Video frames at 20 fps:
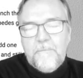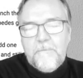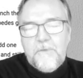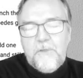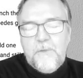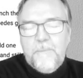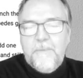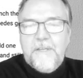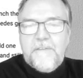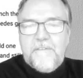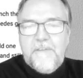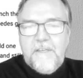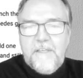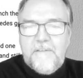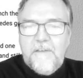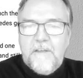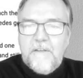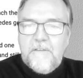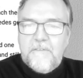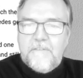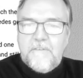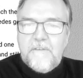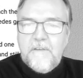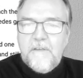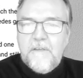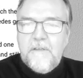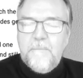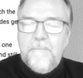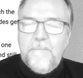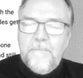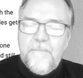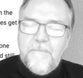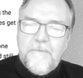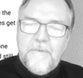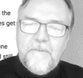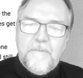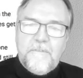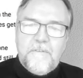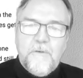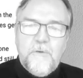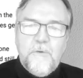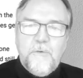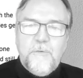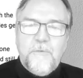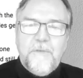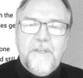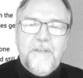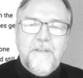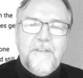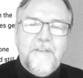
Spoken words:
You might think that, so